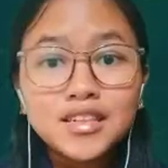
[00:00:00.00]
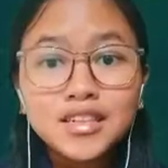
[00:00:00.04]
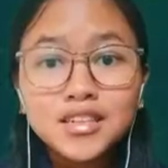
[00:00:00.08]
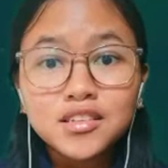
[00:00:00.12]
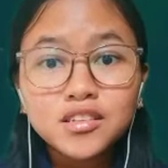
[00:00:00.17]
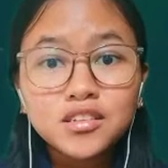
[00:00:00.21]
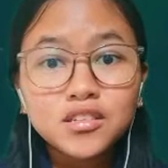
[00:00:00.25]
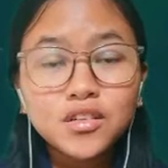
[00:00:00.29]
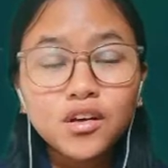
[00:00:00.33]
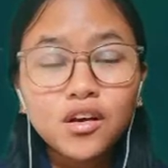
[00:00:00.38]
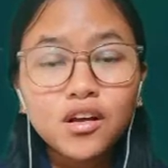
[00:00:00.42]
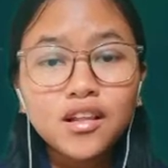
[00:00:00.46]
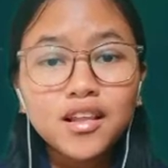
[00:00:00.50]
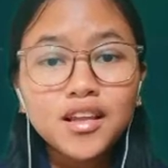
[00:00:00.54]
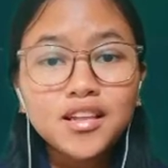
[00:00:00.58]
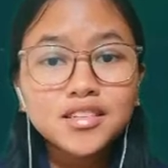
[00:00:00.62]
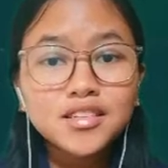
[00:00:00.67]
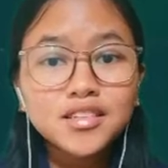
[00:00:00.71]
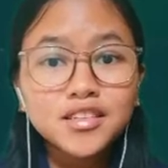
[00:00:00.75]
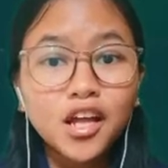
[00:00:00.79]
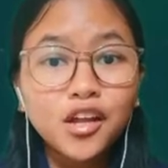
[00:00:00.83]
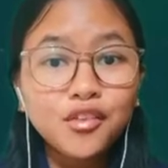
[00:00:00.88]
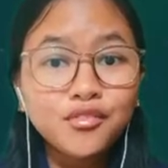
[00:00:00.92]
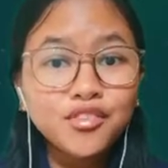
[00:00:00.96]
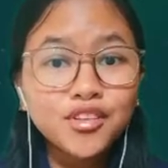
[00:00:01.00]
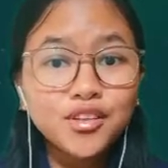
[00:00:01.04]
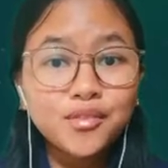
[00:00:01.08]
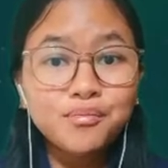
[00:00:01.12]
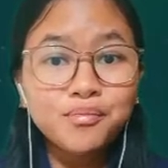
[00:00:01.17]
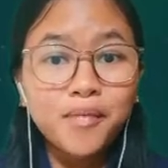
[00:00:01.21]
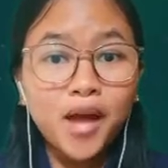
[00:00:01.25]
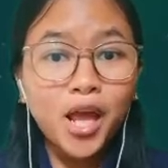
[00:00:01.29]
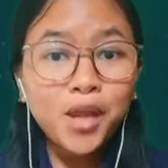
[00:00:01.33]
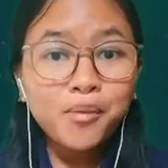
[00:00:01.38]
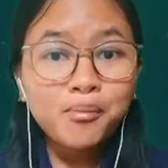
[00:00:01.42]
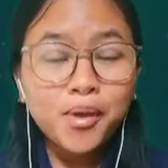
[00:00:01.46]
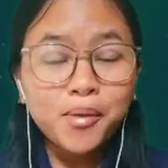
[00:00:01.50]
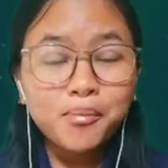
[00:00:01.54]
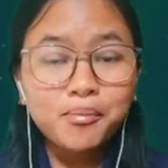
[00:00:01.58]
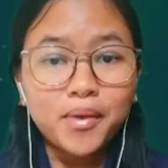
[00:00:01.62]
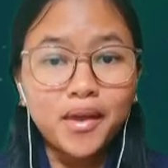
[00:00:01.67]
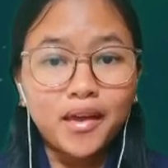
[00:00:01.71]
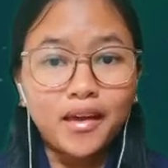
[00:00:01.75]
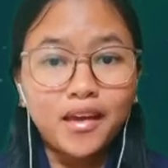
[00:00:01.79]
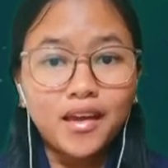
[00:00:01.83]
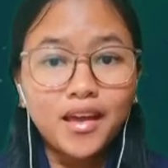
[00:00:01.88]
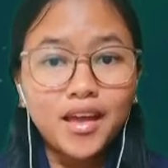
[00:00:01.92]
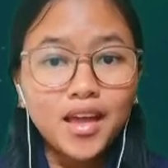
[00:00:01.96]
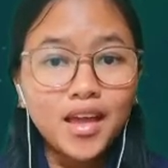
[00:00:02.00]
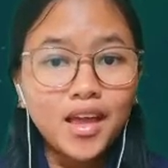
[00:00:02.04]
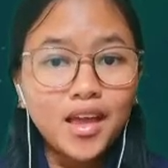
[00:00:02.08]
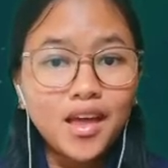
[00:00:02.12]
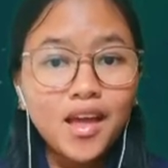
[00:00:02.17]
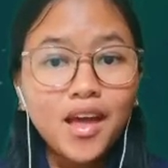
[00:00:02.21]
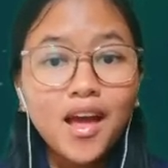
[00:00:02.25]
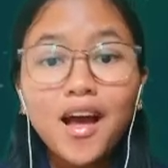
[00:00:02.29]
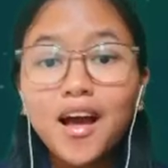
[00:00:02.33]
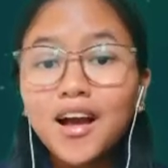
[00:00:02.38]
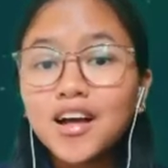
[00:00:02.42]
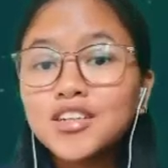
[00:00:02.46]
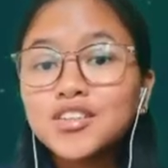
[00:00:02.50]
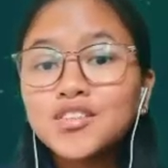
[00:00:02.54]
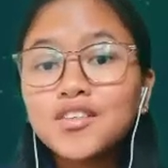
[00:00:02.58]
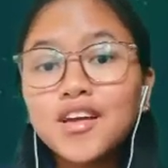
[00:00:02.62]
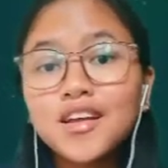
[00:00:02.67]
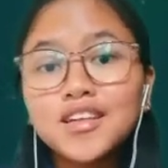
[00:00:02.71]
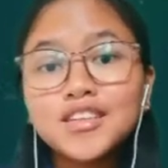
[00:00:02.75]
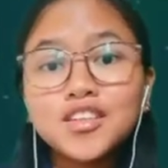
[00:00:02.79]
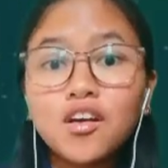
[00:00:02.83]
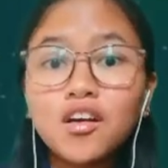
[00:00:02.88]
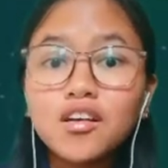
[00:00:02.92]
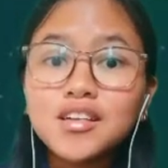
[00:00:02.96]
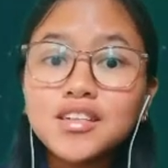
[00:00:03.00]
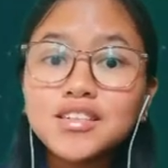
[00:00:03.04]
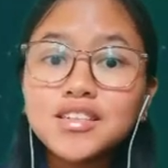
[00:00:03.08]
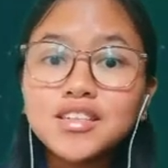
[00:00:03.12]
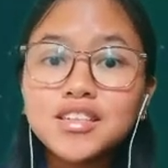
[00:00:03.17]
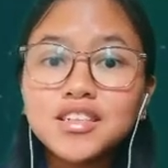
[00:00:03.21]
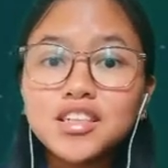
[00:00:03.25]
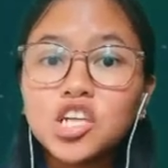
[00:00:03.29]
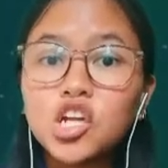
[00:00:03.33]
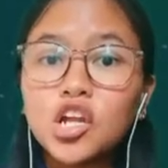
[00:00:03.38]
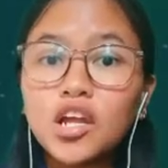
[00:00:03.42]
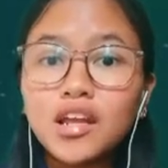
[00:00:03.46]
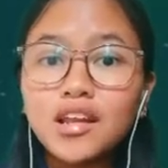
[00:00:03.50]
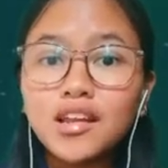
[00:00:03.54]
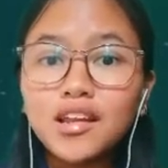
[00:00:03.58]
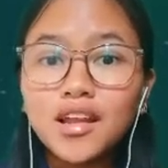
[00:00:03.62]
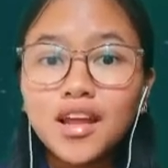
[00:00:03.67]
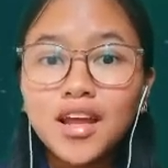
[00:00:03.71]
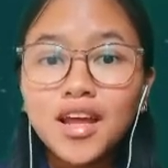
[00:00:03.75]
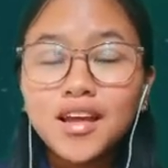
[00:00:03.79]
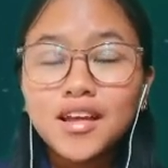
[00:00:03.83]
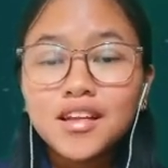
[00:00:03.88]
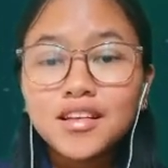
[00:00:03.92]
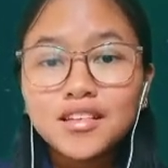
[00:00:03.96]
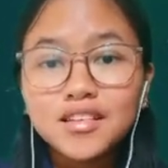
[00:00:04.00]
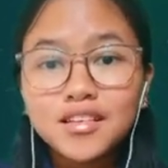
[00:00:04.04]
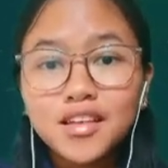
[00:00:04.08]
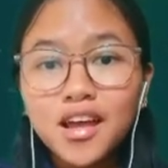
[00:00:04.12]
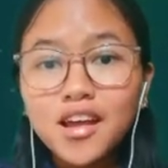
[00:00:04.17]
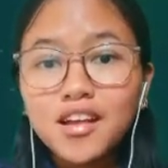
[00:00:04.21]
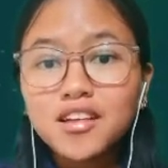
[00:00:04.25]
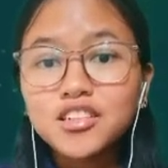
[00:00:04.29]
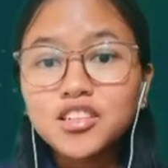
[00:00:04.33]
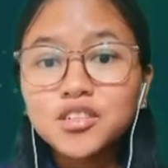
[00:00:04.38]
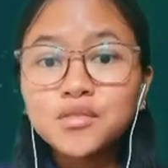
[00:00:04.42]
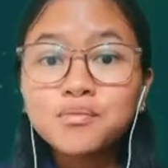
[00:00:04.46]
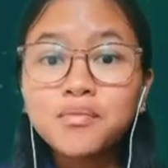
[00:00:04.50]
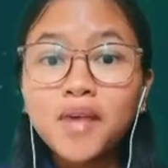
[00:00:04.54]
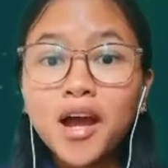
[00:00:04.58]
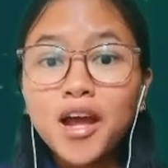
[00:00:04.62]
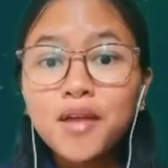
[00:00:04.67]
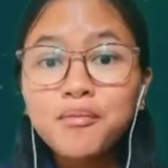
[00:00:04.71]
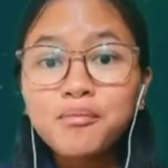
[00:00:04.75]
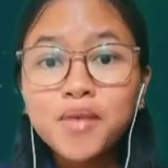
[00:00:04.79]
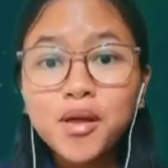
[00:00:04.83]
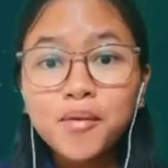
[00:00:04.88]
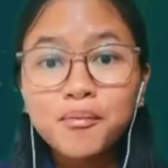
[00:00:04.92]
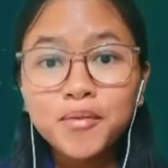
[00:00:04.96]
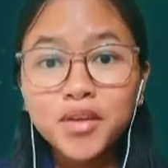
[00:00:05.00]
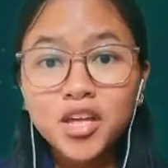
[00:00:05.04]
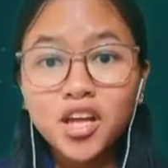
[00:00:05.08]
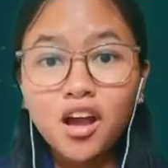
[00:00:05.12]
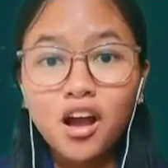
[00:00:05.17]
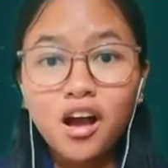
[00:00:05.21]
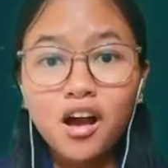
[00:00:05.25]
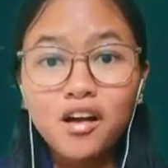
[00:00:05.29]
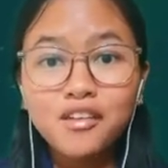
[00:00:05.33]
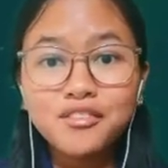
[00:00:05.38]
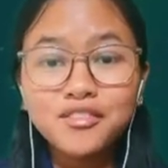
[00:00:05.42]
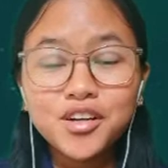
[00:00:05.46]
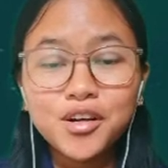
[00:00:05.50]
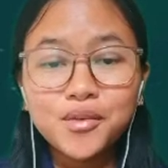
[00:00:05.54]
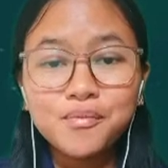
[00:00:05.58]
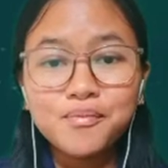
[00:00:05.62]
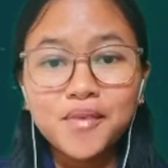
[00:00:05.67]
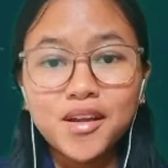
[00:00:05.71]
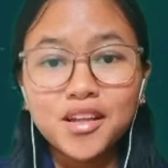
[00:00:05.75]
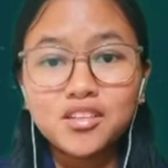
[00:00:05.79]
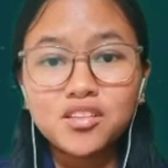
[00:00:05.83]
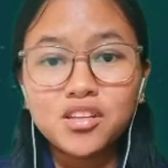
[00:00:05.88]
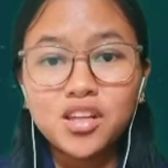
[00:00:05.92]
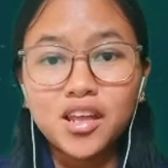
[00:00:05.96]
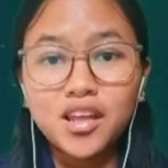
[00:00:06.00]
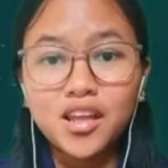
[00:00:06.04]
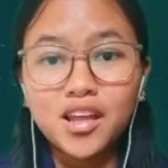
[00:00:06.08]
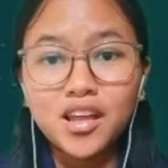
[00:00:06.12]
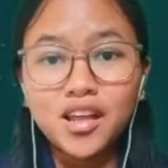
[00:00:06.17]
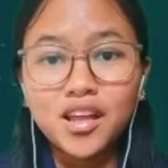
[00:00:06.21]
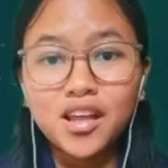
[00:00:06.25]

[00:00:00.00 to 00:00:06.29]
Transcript: so let's start with mind mapping. As you can see on the screen, there is mind mapping of a metric.